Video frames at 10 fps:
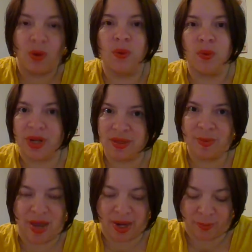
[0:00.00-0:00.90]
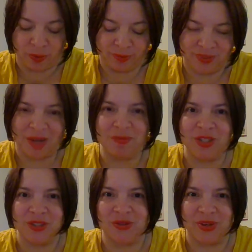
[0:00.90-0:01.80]
read the Bible. I'm
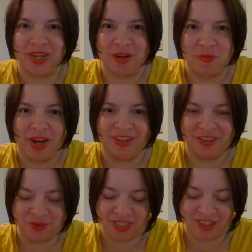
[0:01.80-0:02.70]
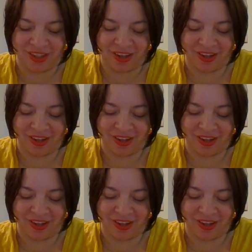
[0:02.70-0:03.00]
just reading my notes.